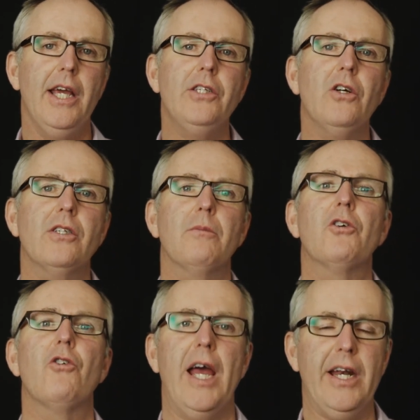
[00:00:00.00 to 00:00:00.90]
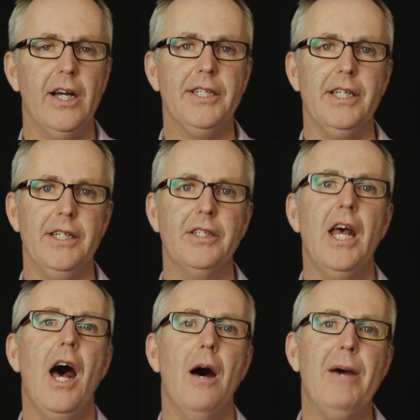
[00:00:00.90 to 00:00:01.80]
He's got some great ideas
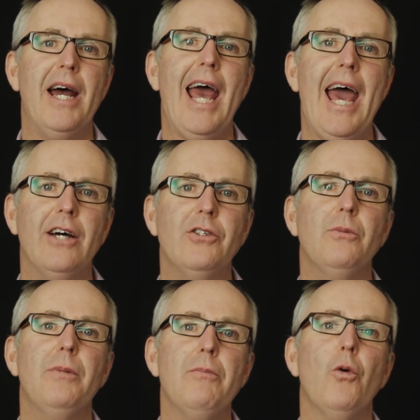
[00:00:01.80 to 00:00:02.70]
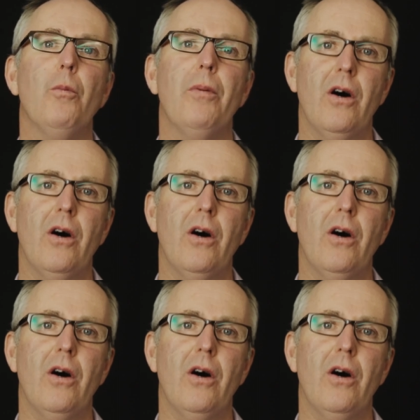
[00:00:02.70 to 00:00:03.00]
about how to be more